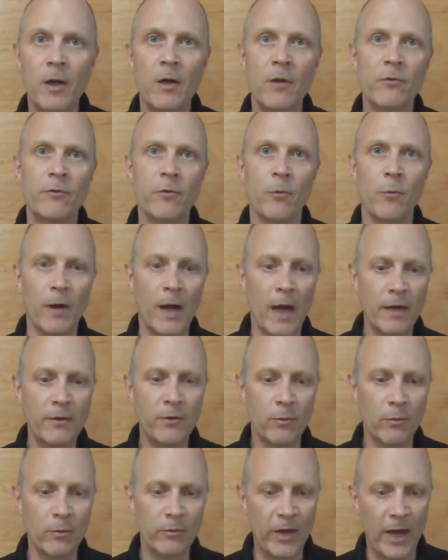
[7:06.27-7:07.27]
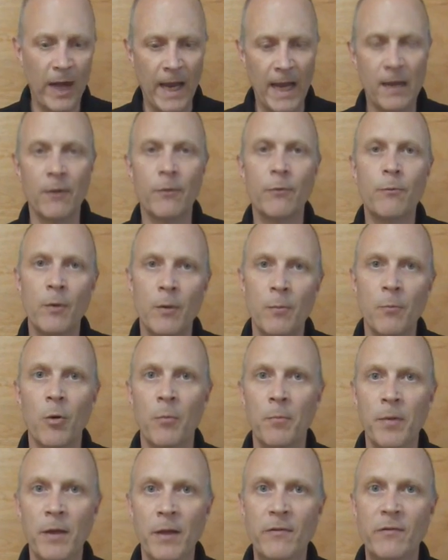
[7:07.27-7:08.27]
So what I do is I added 3 more
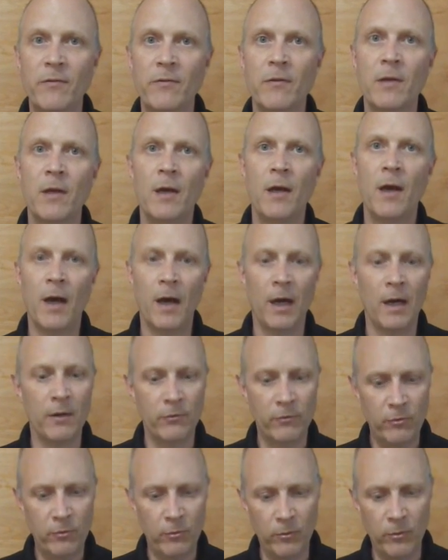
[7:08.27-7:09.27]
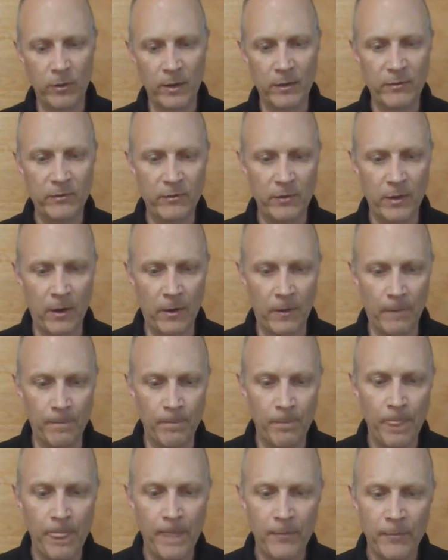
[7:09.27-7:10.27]
beats onto this
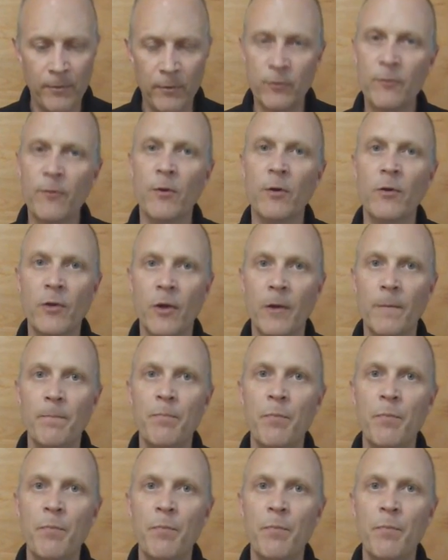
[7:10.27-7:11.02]
forte